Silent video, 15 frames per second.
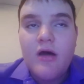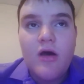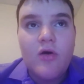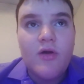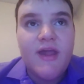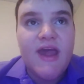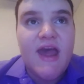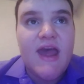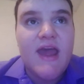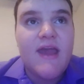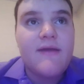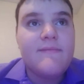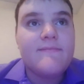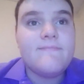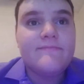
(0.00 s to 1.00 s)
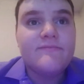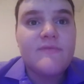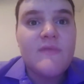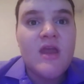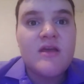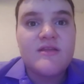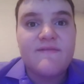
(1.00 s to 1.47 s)
okay?
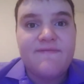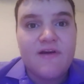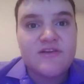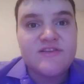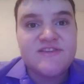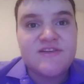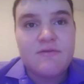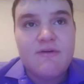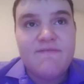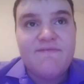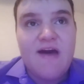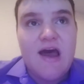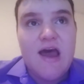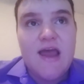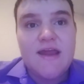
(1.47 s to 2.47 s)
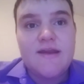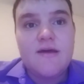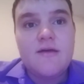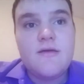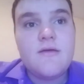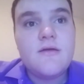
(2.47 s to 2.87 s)
The first two were fine.